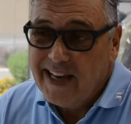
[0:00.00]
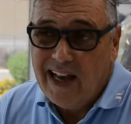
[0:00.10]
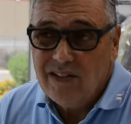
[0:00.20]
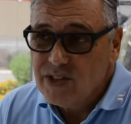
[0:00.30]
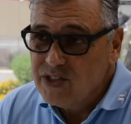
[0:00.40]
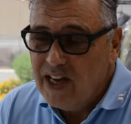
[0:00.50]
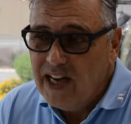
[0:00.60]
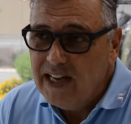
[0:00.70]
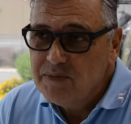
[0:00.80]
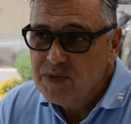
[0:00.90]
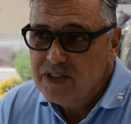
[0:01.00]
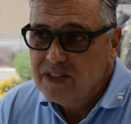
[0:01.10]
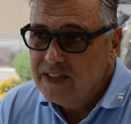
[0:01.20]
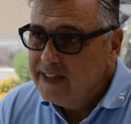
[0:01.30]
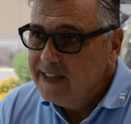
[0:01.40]
countless times
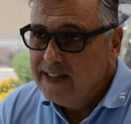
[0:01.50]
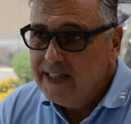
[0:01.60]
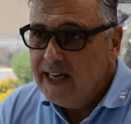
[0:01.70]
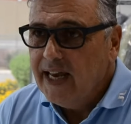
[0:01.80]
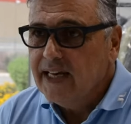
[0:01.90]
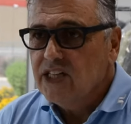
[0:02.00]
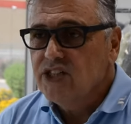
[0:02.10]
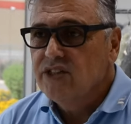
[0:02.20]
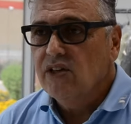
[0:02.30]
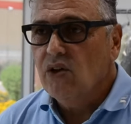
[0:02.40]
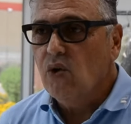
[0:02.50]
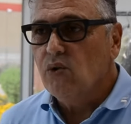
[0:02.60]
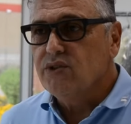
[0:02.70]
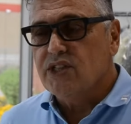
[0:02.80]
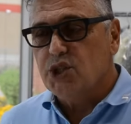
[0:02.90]
and it still
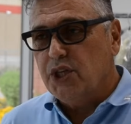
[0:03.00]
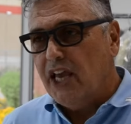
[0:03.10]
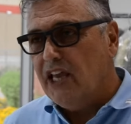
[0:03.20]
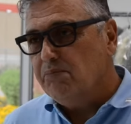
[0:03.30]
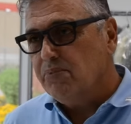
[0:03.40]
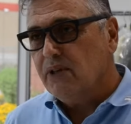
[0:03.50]
holds its shape.